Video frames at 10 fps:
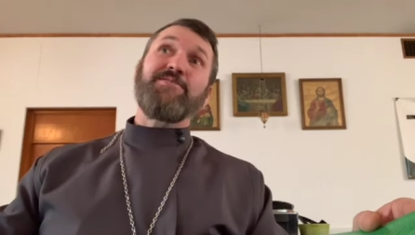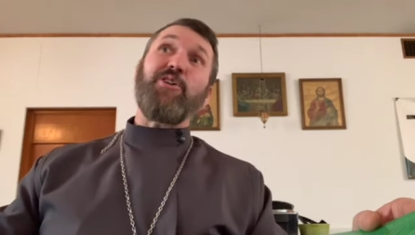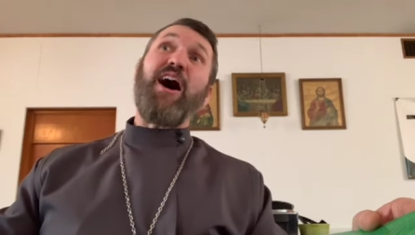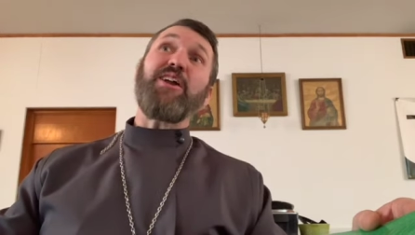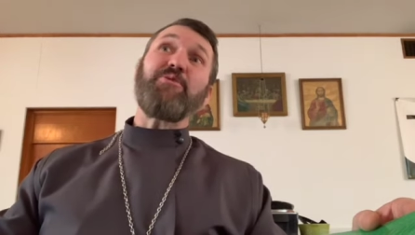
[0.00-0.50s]

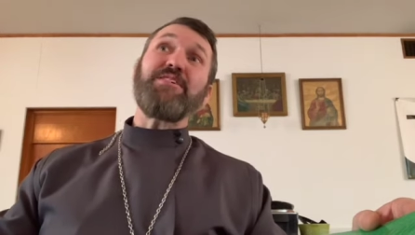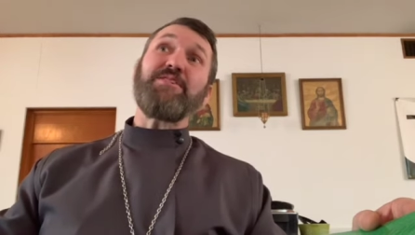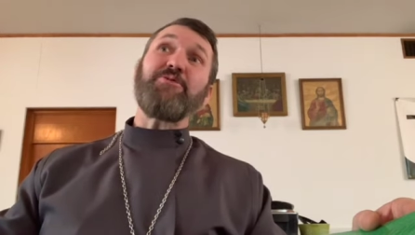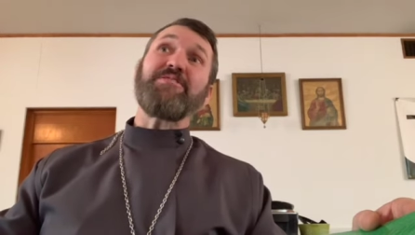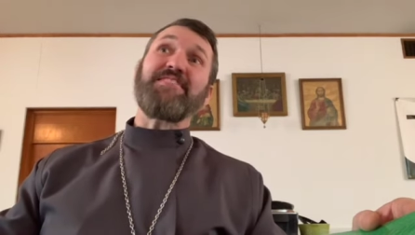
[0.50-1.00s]
So how do we
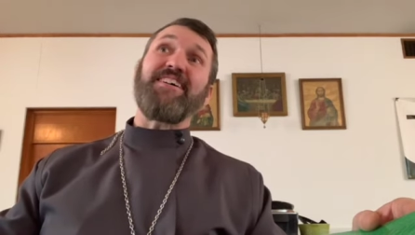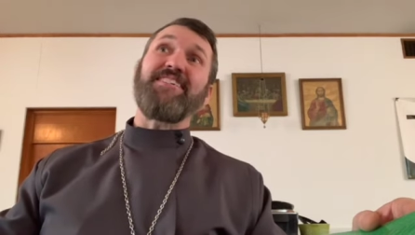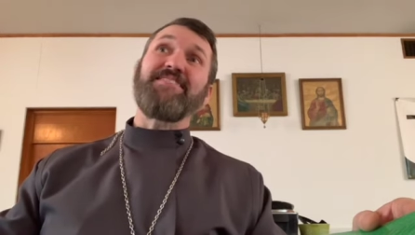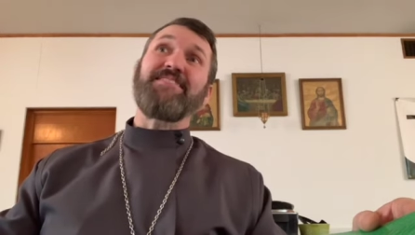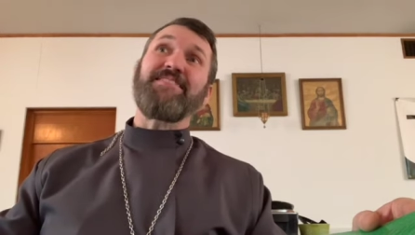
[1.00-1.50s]
deal with
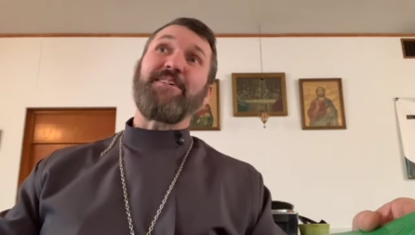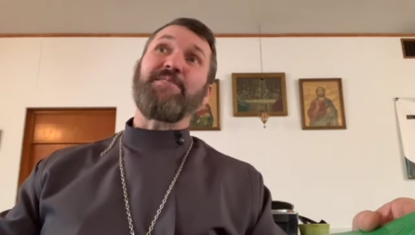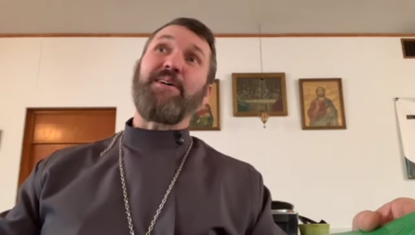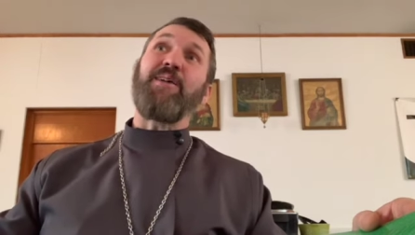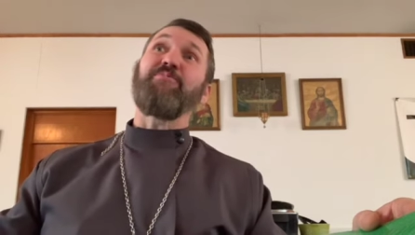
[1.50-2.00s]
that?
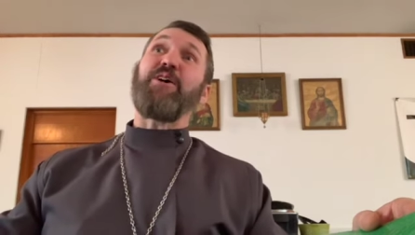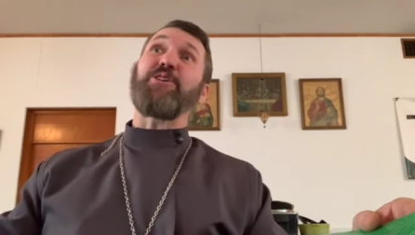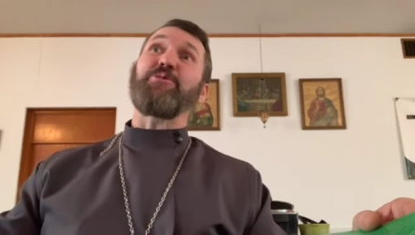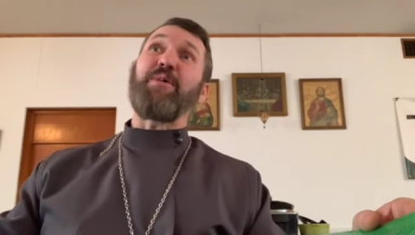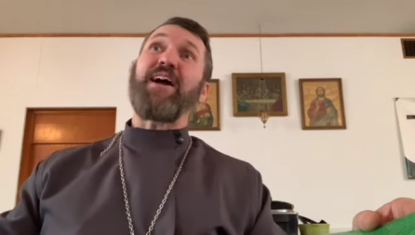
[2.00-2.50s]
That I'm
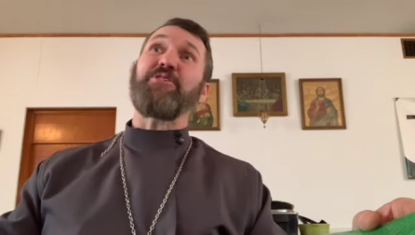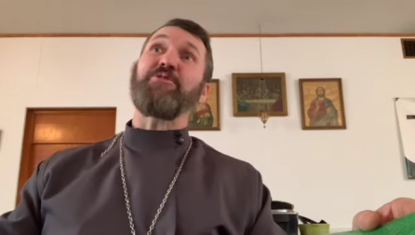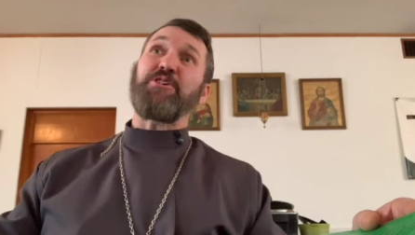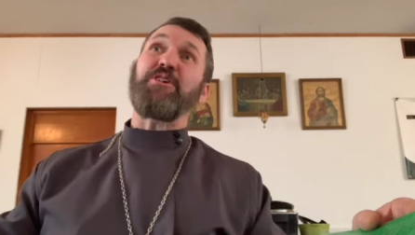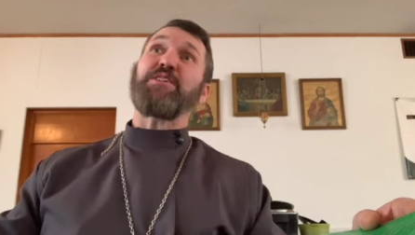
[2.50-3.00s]
Father
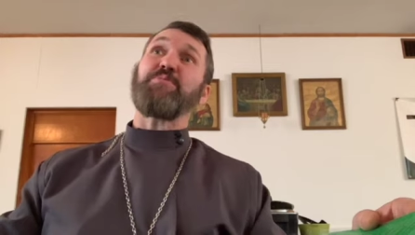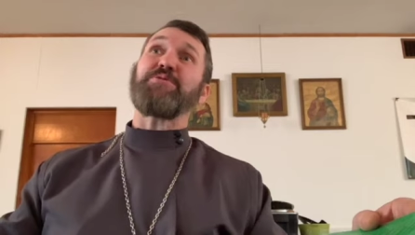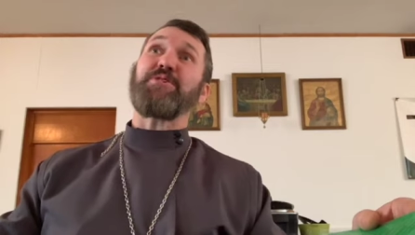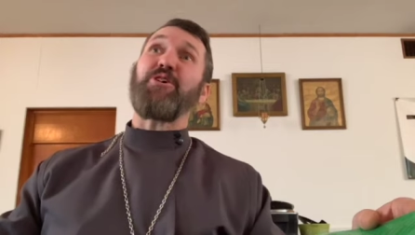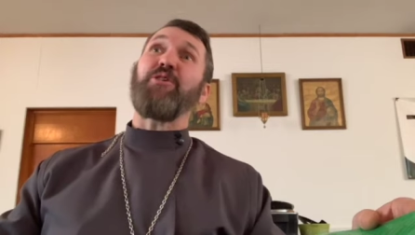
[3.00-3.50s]
Michael and you're not
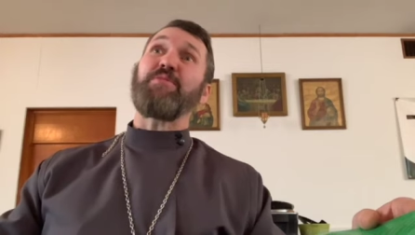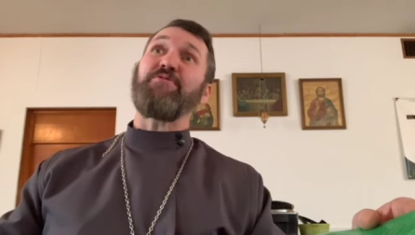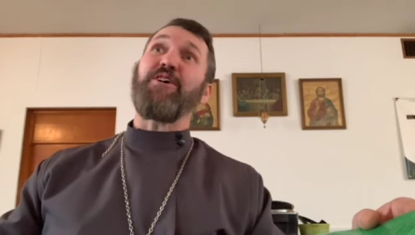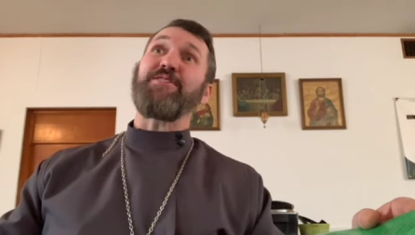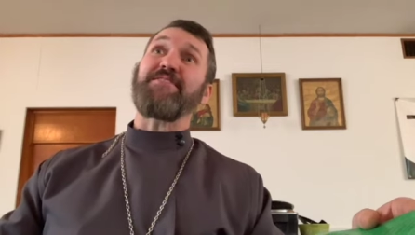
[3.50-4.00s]
supposed to call me
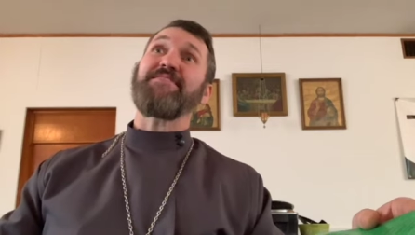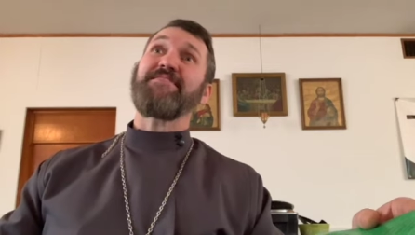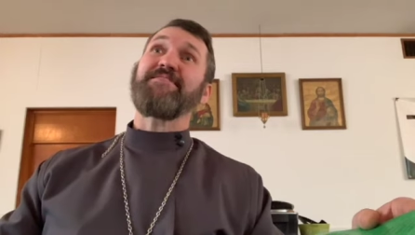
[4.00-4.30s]
Father.